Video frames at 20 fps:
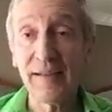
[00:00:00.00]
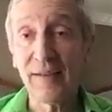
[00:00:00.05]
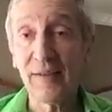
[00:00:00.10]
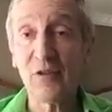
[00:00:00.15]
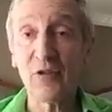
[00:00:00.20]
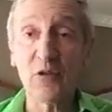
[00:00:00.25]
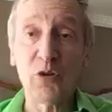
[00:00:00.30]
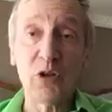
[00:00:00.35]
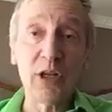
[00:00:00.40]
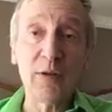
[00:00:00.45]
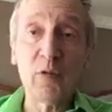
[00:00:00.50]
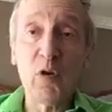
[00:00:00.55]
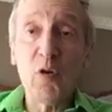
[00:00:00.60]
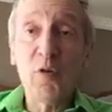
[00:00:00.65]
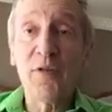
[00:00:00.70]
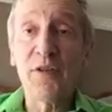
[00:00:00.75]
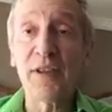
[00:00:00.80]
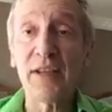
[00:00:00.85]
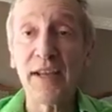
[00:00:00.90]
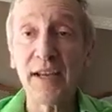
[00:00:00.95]
He's sort of
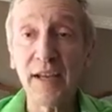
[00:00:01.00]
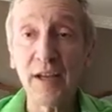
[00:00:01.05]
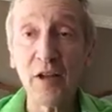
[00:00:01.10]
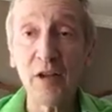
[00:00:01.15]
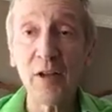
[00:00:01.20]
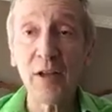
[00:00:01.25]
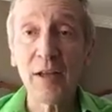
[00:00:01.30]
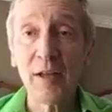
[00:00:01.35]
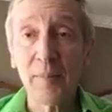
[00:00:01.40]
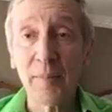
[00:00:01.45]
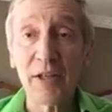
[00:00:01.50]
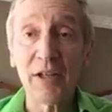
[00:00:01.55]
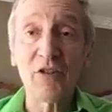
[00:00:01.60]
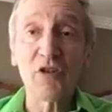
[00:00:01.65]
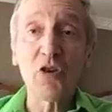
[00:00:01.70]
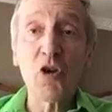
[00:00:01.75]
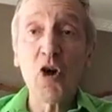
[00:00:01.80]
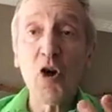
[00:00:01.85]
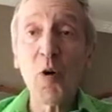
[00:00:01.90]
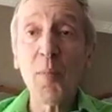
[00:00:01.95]
over the hill, but he's
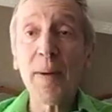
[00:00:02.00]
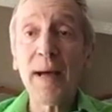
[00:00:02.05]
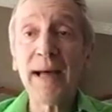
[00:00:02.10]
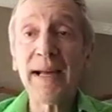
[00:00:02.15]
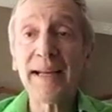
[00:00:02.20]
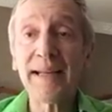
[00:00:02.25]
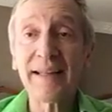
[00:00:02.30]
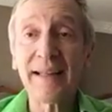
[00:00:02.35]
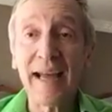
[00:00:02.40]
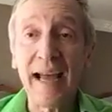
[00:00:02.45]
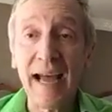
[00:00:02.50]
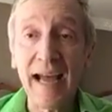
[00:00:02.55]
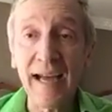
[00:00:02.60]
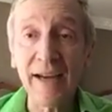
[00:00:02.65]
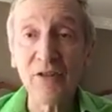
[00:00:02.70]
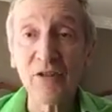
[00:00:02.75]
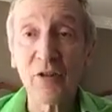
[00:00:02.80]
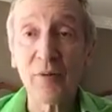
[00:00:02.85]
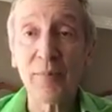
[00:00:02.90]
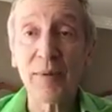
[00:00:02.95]
called back into
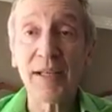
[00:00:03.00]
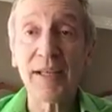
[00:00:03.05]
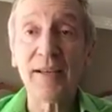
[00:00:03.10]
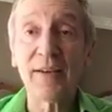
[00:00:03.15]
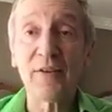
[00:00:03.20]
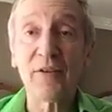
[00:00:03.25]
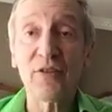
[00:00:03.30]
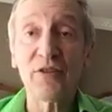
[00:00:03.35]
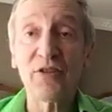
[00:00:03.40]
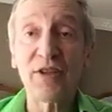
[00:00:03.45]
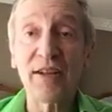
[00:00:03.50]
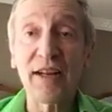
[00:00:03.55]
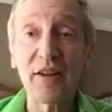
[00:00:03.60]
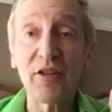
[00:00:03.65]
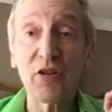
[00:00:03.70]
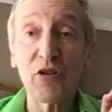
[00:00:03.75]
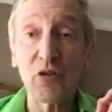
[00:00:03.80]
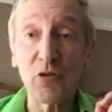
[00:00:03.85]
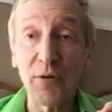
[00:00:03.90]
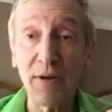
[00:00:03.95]
action because there's
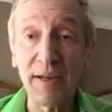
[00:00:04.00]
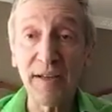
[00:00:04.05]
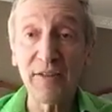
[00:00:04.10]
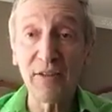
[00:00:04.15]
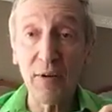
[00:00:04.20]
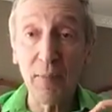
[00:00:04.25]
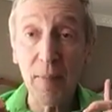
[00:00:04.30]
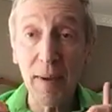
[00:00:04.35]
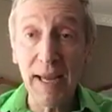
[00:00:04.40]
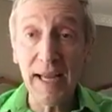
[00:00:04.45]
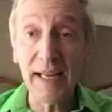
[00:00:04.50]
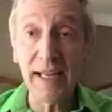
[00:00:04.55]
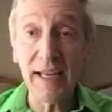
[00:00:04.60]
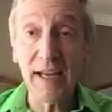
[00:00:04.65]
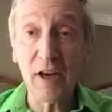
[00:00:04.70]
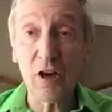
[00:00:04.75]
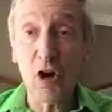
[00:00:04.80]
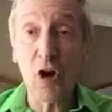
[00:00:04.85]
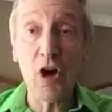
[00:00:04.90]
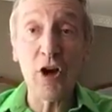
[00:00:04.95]
another crazy
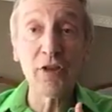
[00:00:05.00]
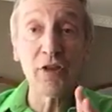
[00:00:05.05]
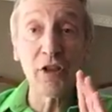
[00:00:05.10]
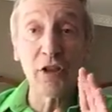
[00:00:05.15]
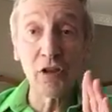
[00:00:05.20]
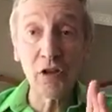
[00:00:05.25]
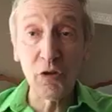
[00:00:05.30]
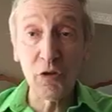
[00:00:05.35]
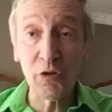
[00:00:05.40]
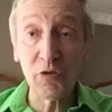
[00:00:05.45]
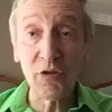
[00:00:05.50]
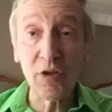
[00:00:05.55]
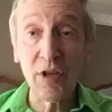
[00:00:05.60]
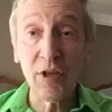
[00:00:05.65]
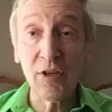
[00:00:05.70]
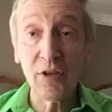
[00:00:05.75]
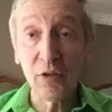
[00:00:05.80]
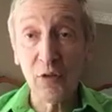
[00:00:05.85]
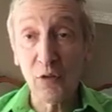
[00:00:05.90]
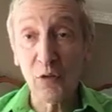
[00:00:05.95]
maniac on the loose
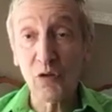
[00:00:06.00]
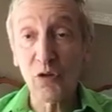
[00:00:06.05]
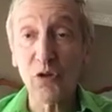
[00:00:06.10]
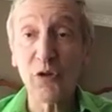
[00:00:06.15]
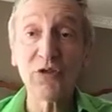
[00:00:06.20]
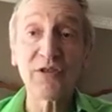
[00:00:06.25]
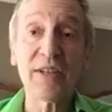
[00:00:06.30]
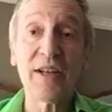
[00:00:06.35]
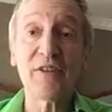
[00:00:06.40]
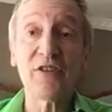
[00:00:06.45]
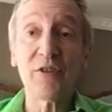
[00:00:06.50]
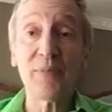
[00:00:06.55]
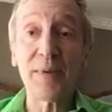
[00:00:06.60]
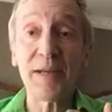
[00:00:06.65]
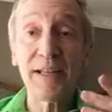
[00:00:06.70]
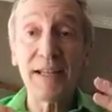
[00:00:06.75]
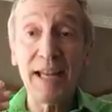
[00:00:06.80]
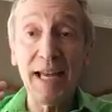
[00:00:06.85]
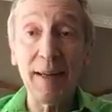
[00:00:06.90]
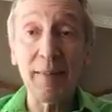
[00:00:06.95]
who turns out to
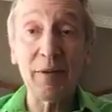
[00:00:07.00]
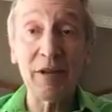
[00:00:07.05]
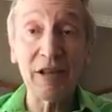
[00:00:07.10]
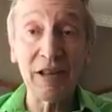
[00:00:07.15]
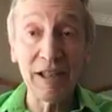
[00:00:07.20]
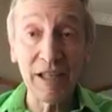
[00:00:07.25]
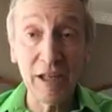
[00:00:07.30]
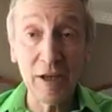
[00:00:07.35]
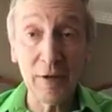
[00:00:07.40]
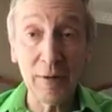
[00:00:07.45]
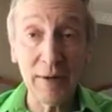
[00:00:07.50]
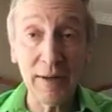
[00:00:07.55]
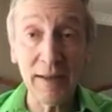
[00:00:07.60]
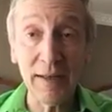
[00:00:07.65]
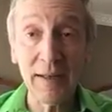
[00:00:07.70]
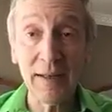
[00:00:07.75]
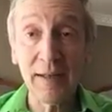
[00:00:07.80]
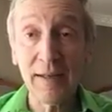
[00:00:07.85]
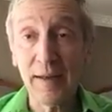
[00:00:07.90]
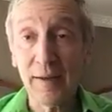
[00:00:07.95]
be named
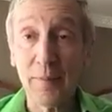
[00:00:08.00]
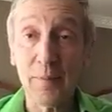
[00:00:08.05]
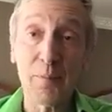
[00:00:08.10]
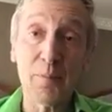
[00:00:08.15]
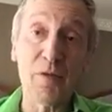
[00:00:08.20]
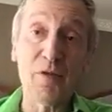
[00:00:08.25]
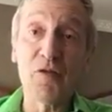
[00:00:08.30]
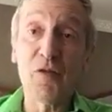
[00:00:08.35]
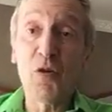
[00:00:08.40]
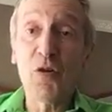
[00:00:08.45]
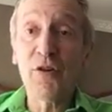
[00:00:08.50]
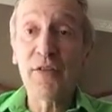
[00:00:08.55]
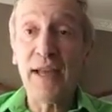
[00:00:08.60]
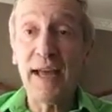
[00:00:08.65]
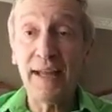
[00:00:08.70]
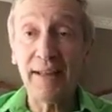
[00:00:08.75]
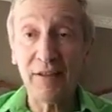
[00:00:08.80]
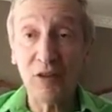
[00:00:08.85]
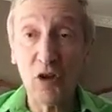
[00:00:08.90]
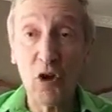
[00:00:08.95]
Leary, before
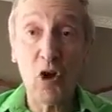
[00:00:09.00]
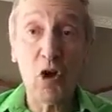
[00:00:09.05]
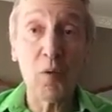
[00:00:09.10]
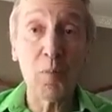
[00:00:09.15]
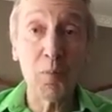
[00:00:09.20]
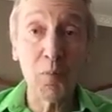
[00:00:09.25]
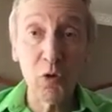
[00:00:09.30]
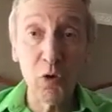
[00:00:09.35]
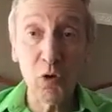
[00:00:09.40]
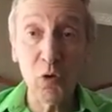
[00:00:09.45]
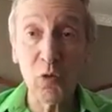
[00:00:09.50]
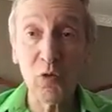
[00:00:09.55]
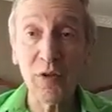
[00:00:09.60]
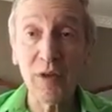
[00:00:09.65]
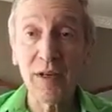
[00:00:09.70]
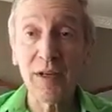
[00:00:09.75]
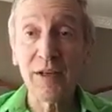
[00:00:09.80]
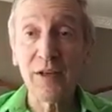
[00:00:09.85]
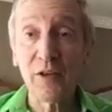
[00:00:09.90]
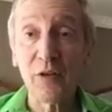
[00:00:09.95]
that called Booth,
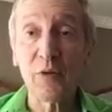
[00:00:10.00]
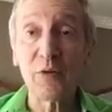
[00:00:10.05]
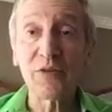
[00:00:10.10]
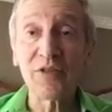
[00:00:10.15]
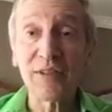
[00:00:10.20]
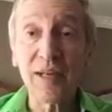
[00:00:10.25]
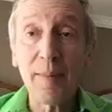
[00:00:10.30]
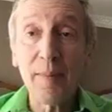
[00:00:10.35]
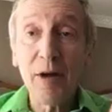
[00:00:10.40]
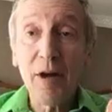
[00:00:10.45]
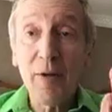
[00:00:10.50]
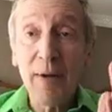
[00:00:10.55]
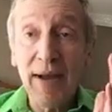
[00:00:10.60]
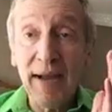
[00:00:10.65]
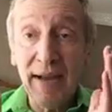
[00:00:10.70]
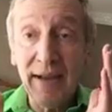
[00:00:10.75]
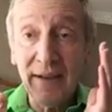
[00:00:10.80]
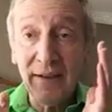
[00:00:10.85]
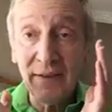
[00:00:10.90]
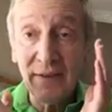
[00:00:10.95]
who somehow
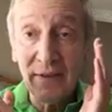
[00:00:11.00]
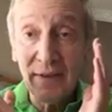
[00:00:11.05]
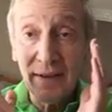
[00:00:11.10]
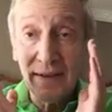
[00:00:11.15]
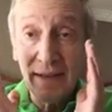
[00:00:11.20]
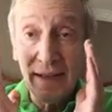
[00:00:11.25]
has